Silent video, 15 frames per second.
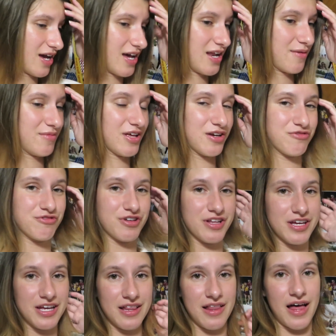and I'm like
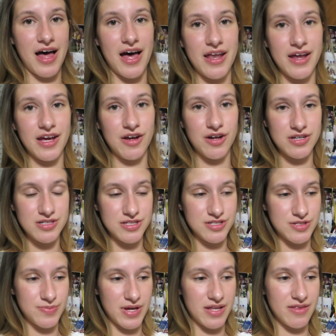really glad I got to
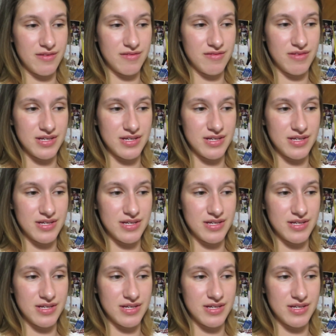spend